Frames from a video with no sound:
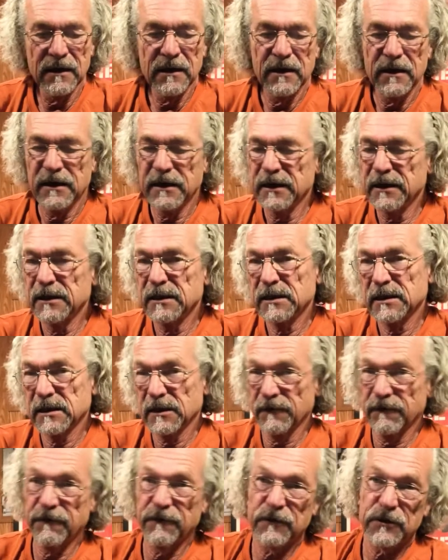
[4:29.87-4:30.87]
is the
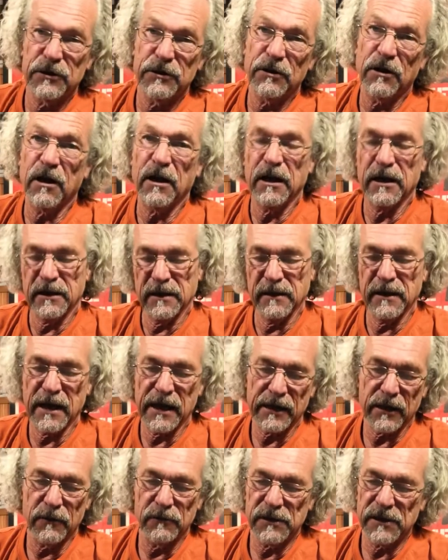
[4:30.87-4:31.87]
facade, and that
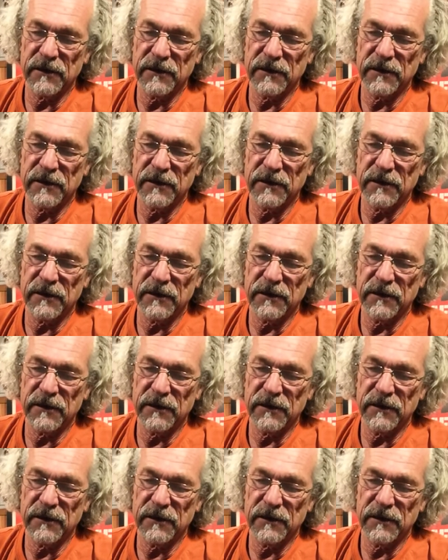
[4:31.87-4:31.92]
goes in